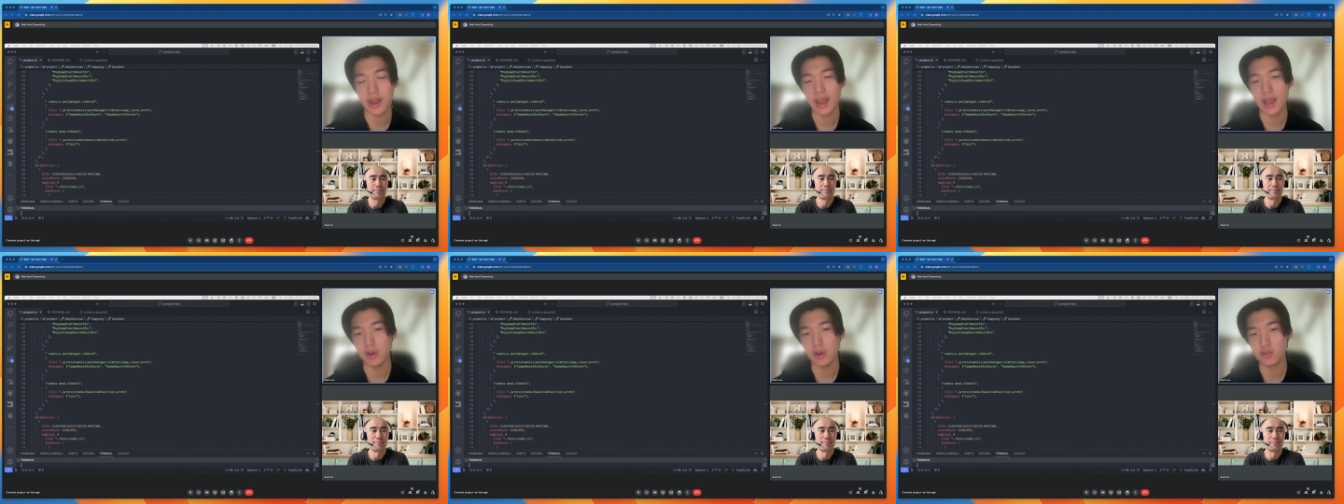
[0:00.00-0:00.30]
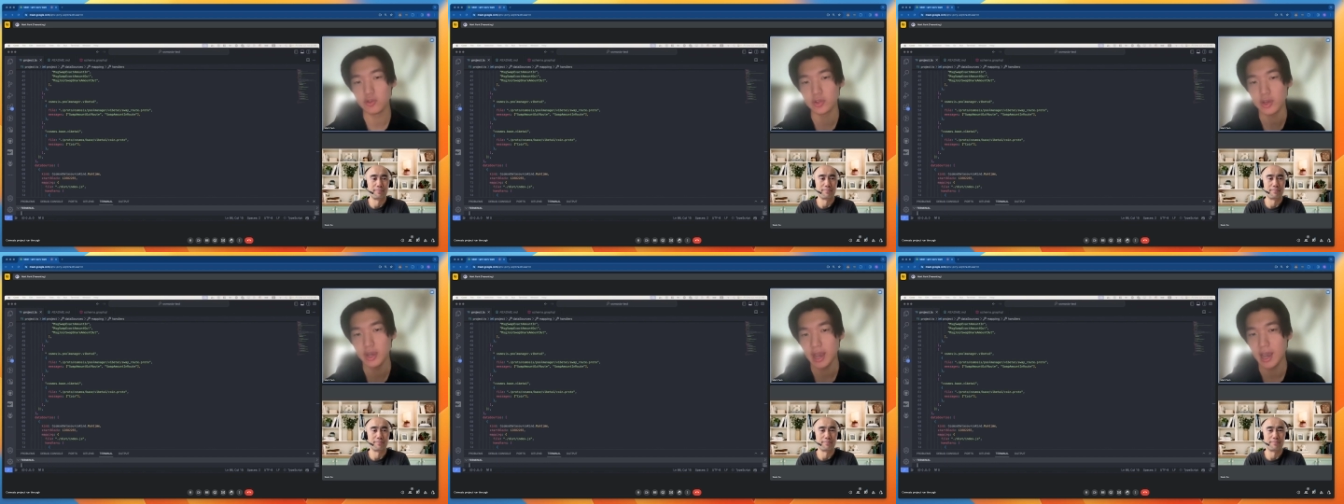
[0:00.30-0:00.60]

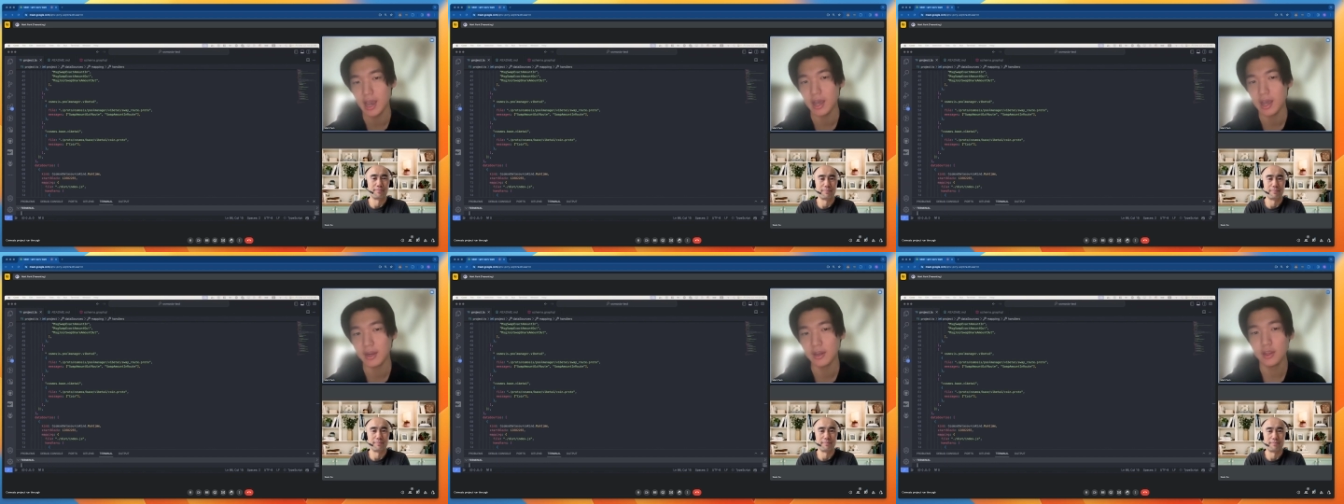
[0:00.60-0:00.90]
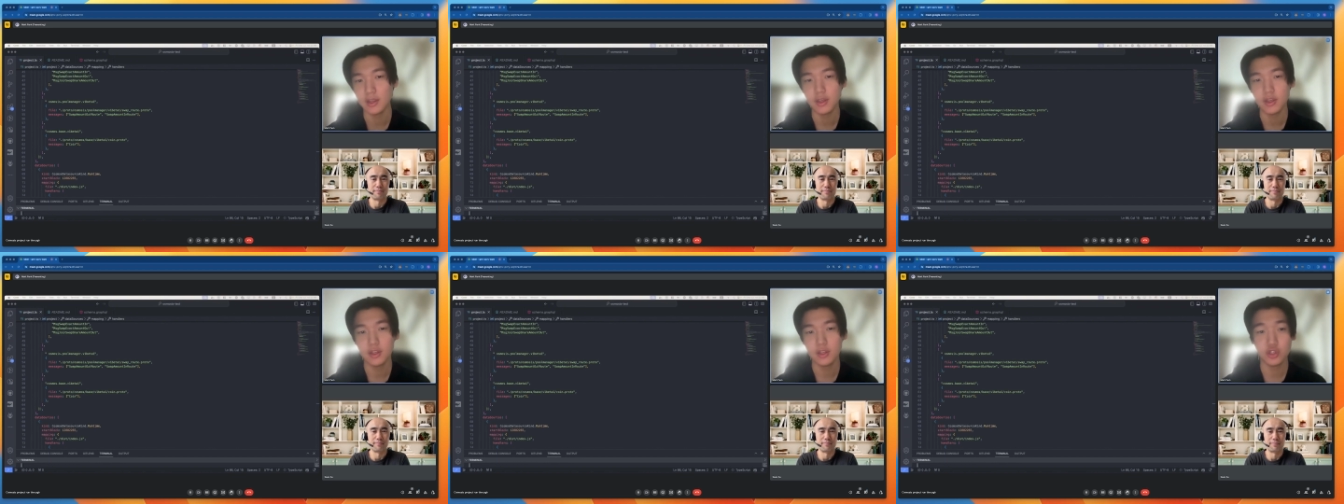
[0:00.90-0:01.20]
how to
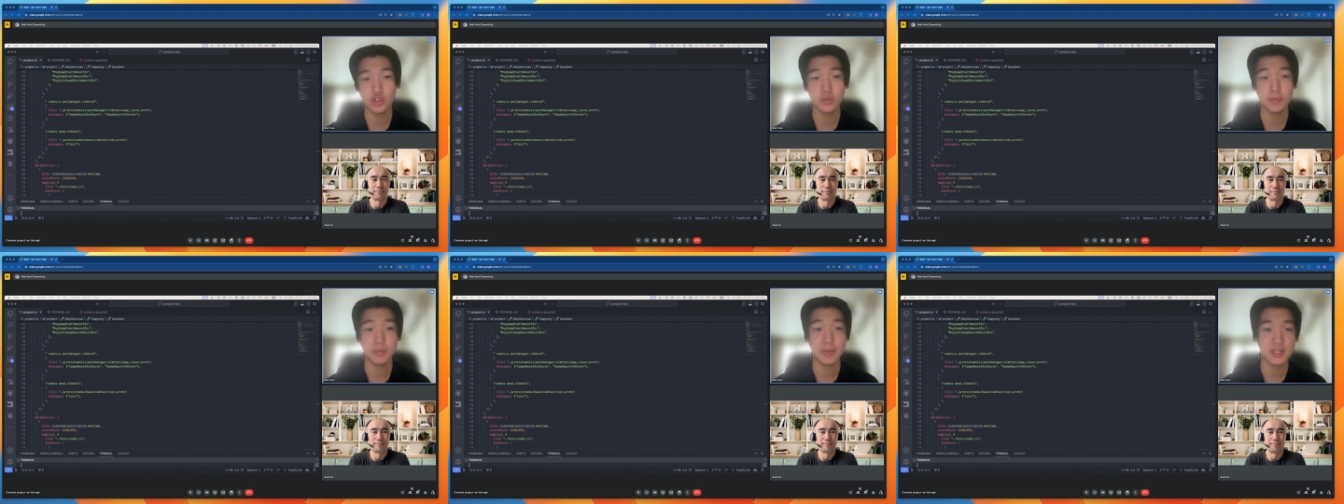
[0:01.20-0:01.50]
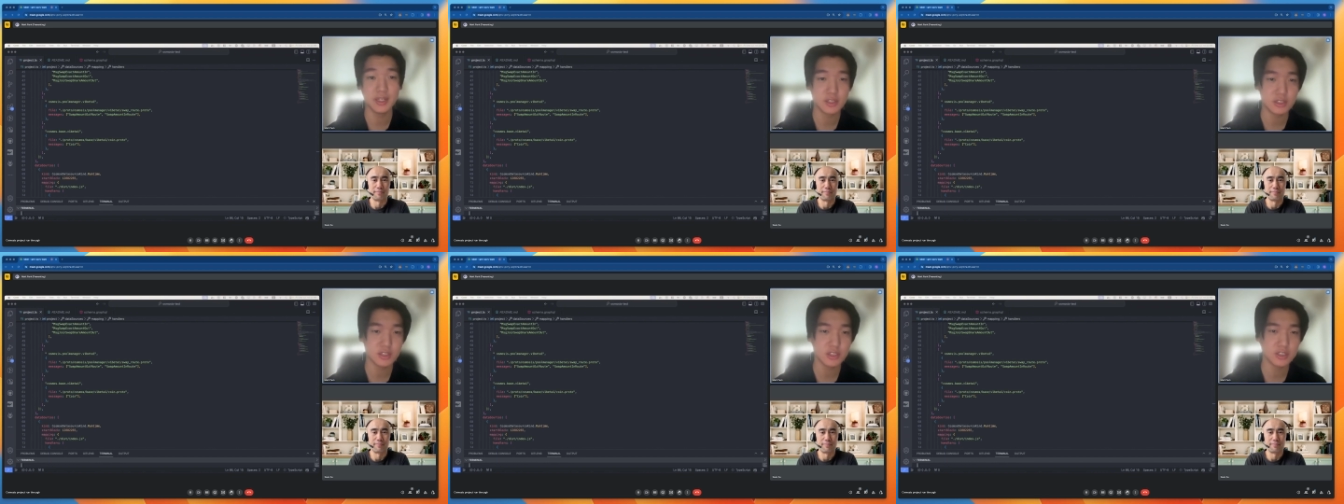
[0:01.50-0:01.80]
add new
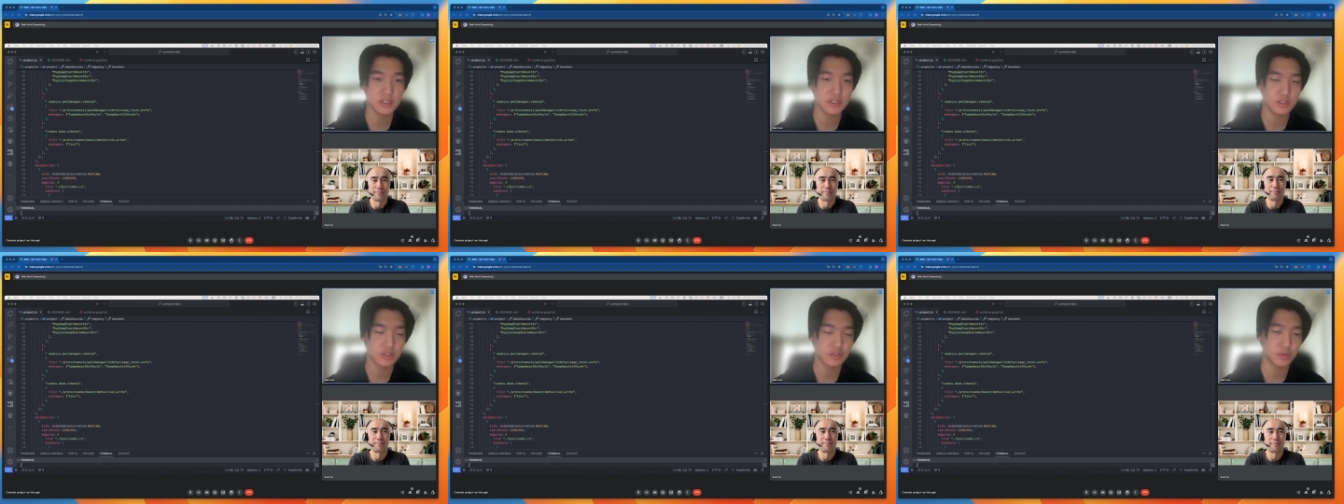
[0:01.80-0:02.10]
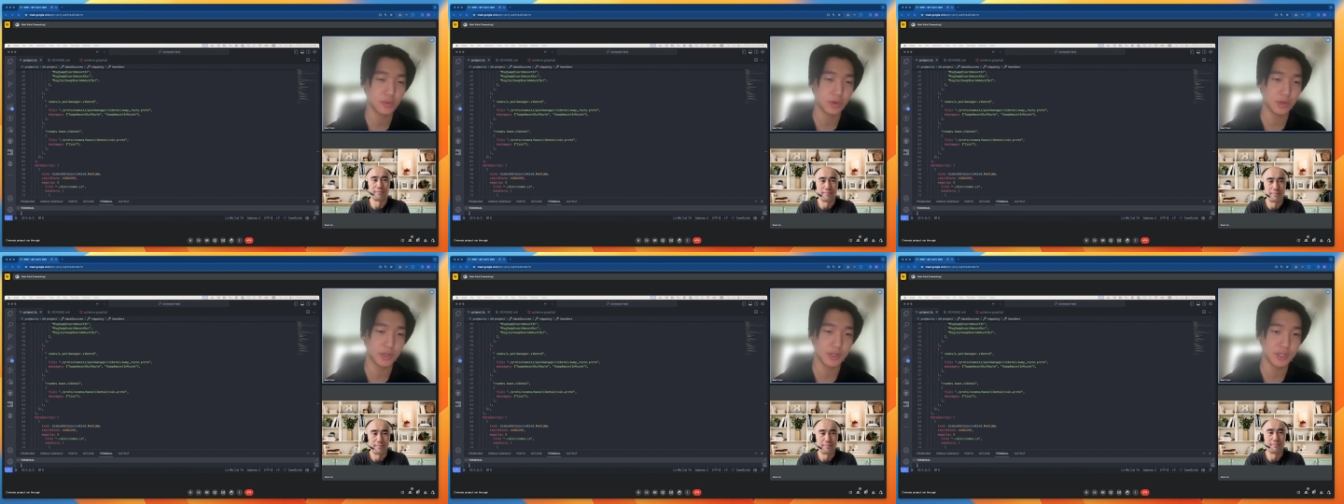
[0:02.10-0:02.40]
messages
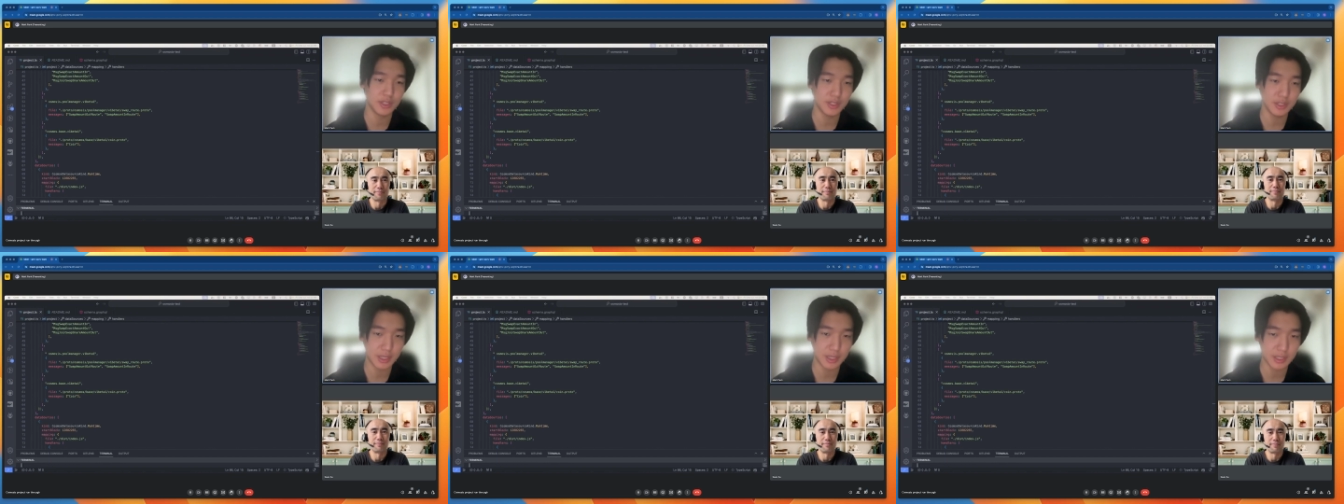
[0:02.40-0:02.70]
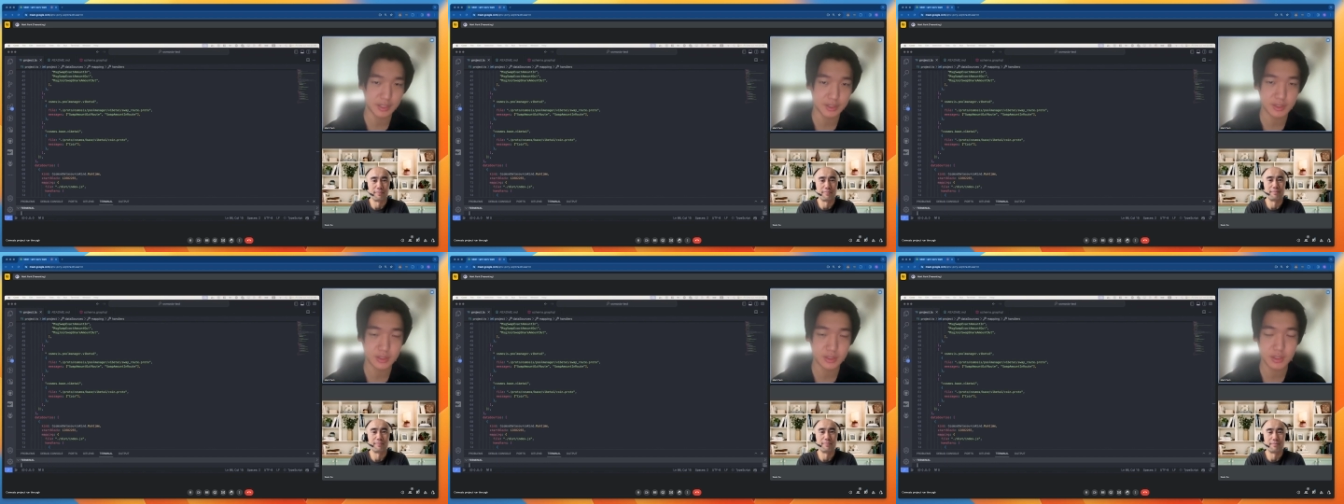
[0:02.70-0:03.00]
you want to
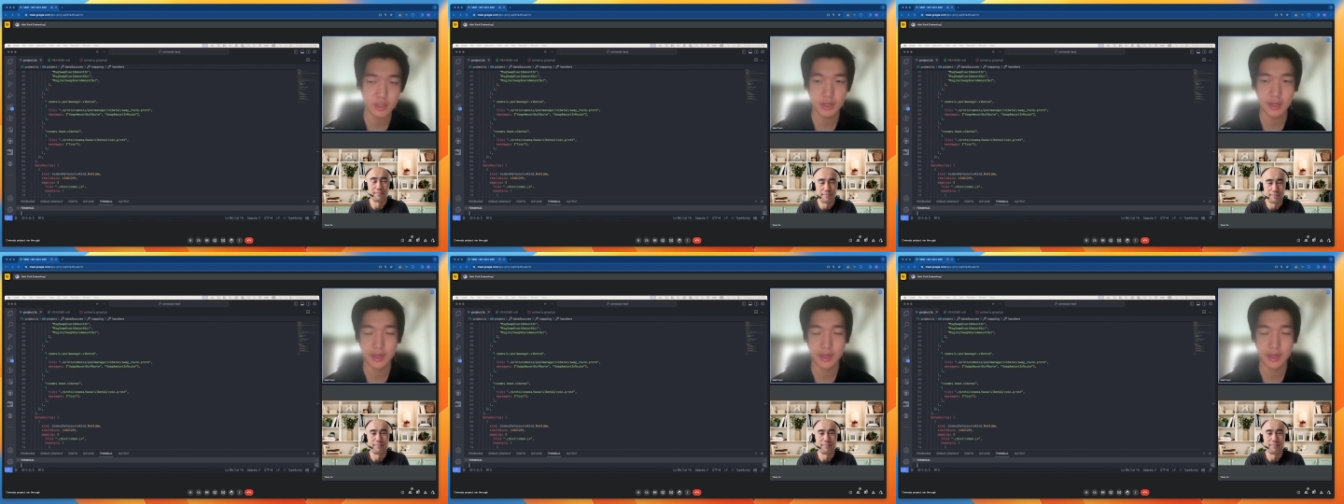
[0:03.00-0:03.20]
index,